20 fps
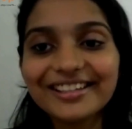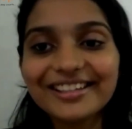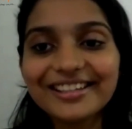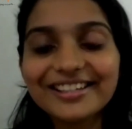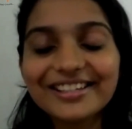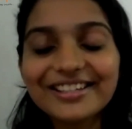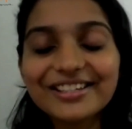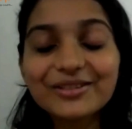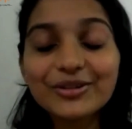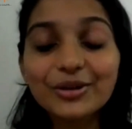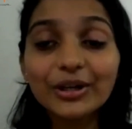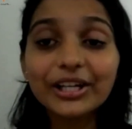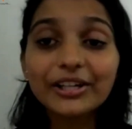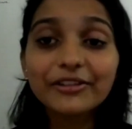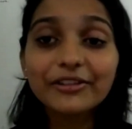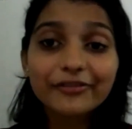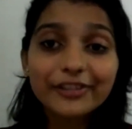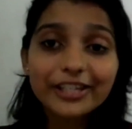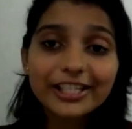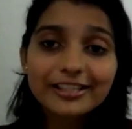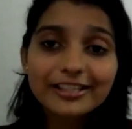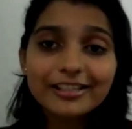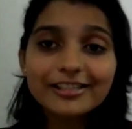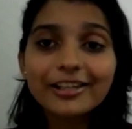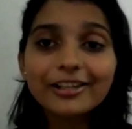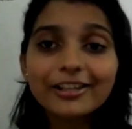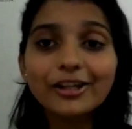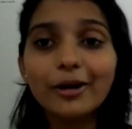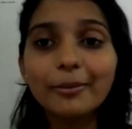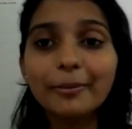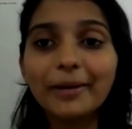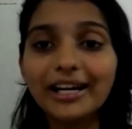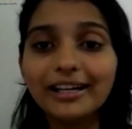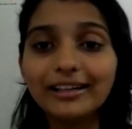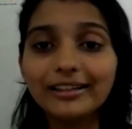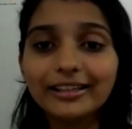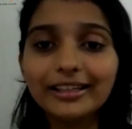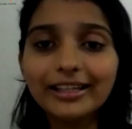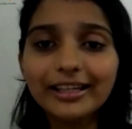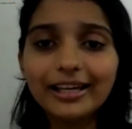So it fixes in your
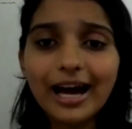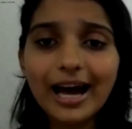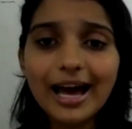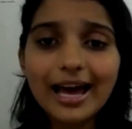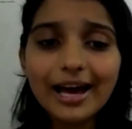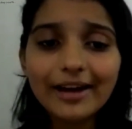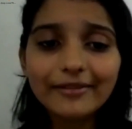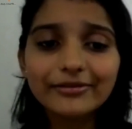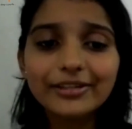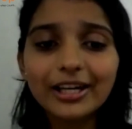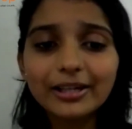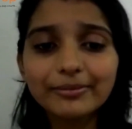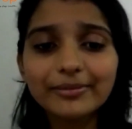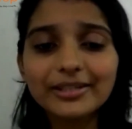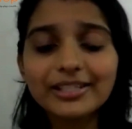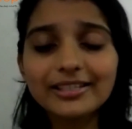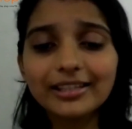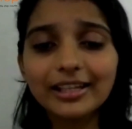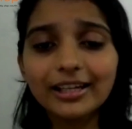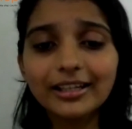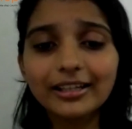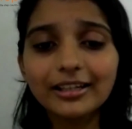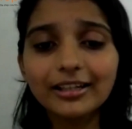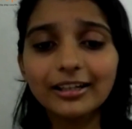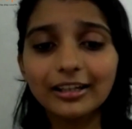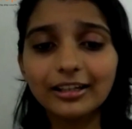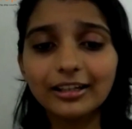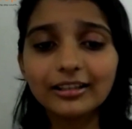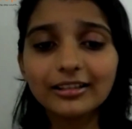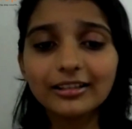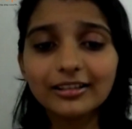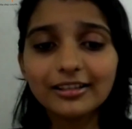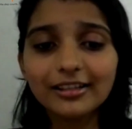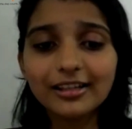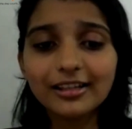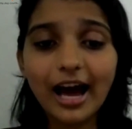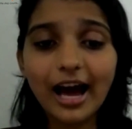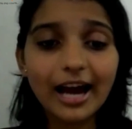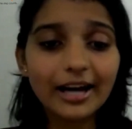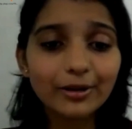mind ki I have done mistake here.
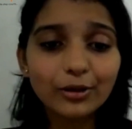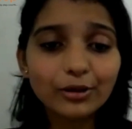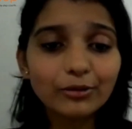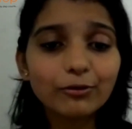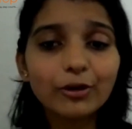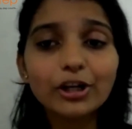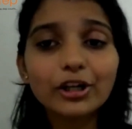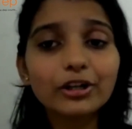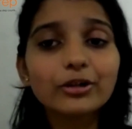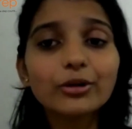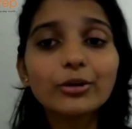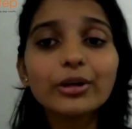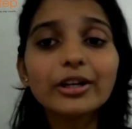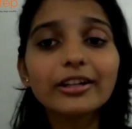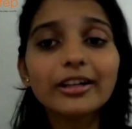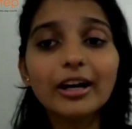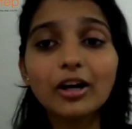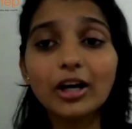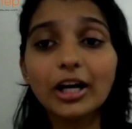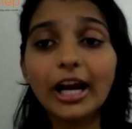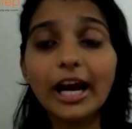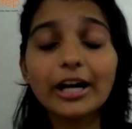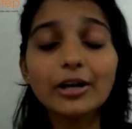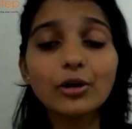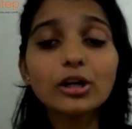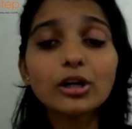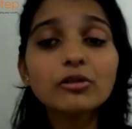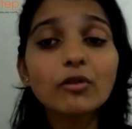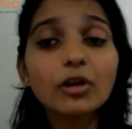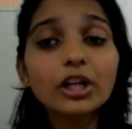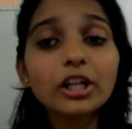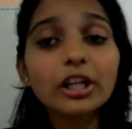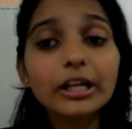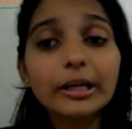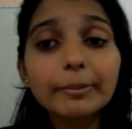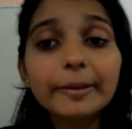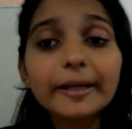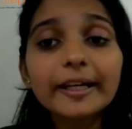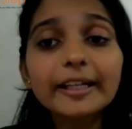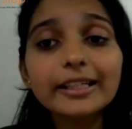I don't want to do it, or I don't want to
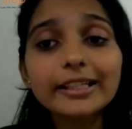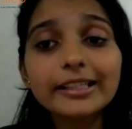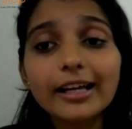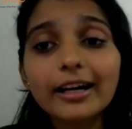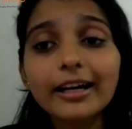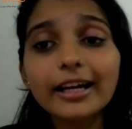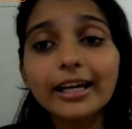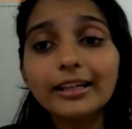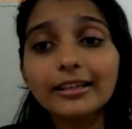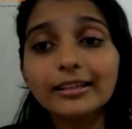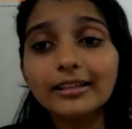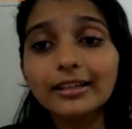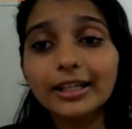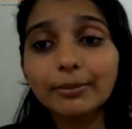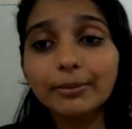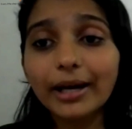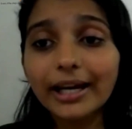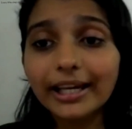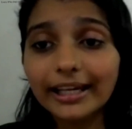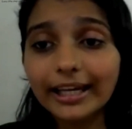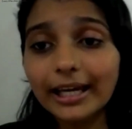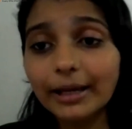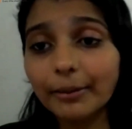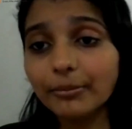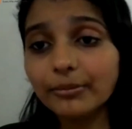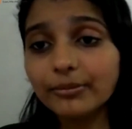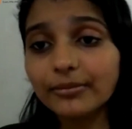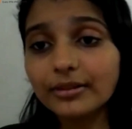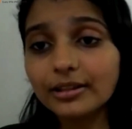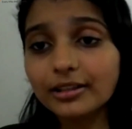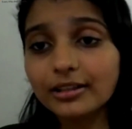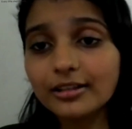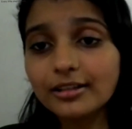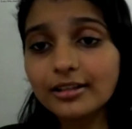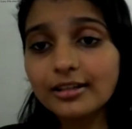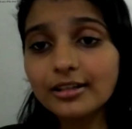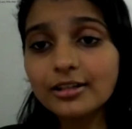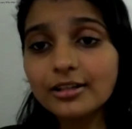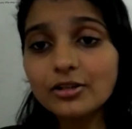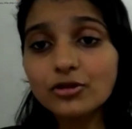repeat it again in my game.
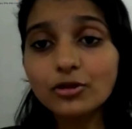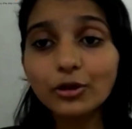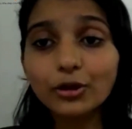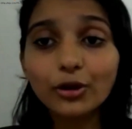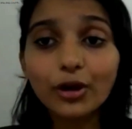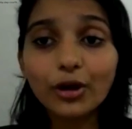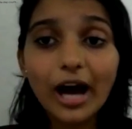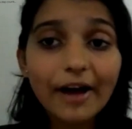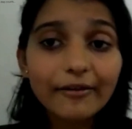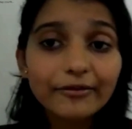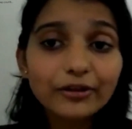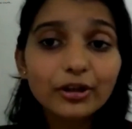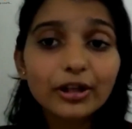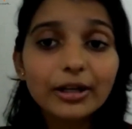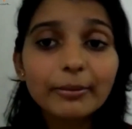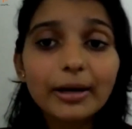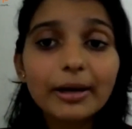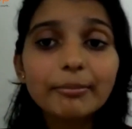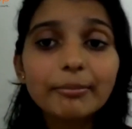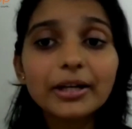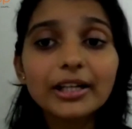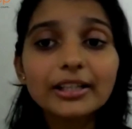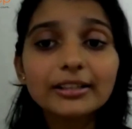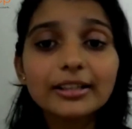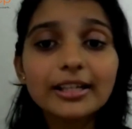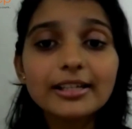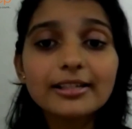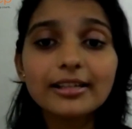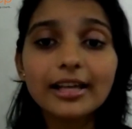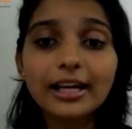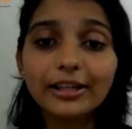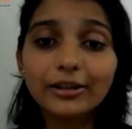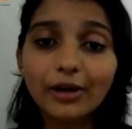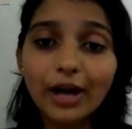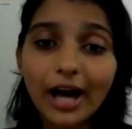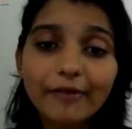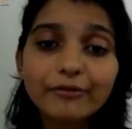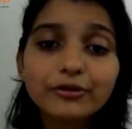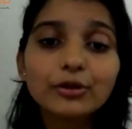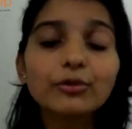So you have to remember this, and you
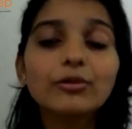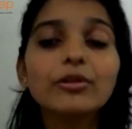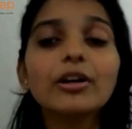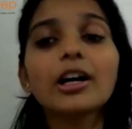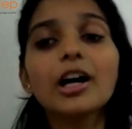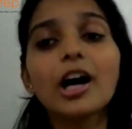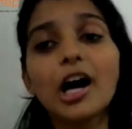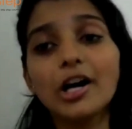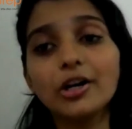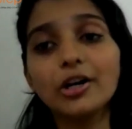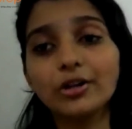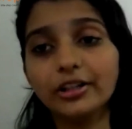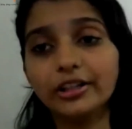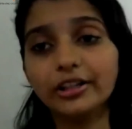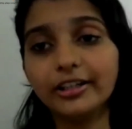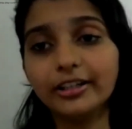have to work hard on it.